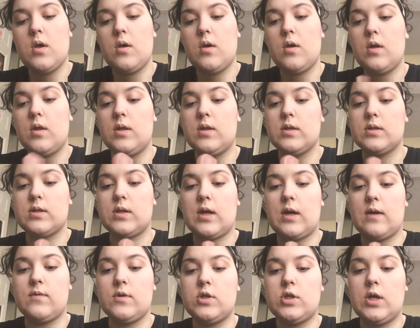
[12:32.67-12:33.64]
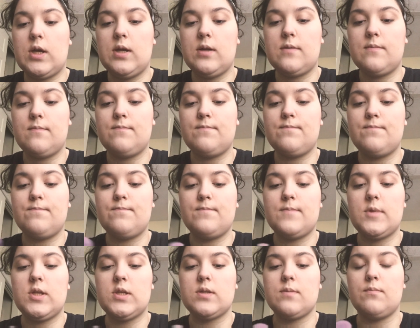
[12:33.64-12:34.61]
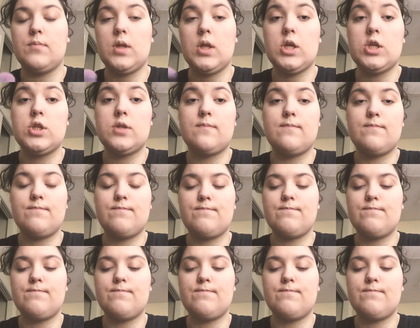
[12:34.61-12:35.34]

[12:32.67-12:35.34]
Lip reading: It doesn't have a shade, just a blush.